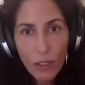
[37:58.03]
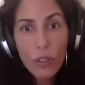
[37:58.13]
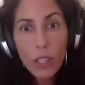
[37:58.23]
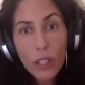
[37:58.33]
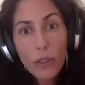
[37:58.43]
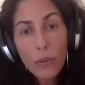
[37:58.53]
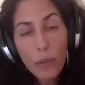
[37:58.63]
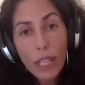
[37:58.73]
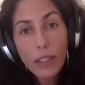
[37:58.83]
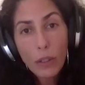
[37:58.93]
You can
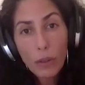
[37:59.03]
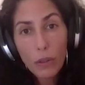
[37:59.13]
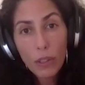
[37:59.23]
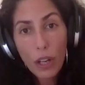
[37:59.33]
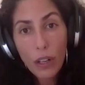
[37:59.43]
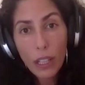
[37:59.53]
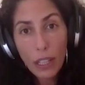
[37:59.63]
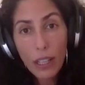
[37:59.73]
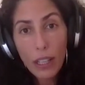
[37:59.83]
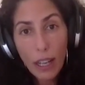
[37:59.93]
read the growth
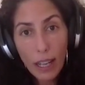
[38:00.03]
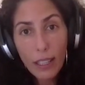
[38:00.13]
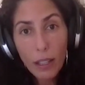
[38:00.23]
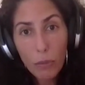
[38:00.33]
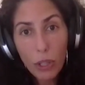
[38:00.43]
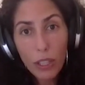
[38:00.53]
hacking